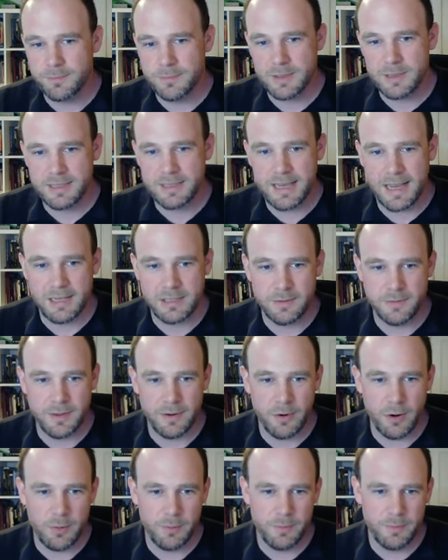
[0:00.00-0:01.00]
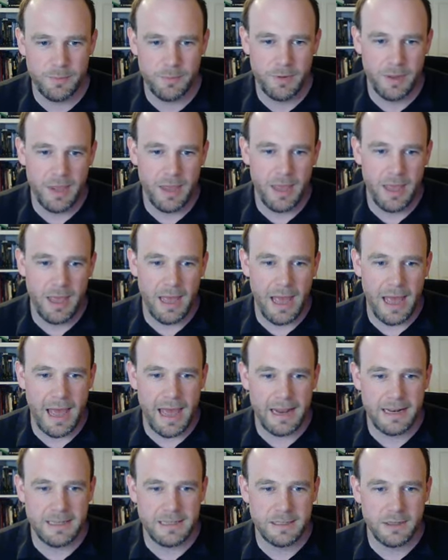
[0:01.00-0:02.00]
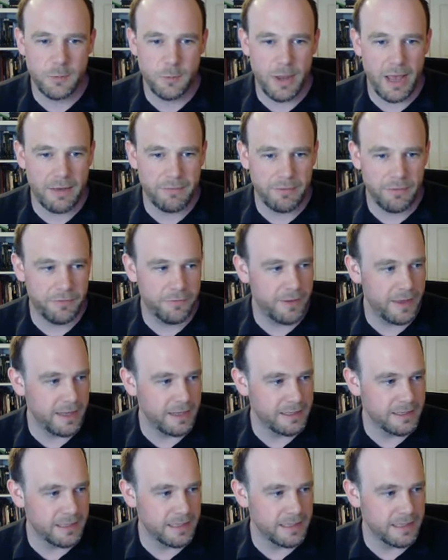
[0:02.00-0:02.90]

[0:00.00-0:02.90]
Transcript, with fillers: stats of their own and we have a feat.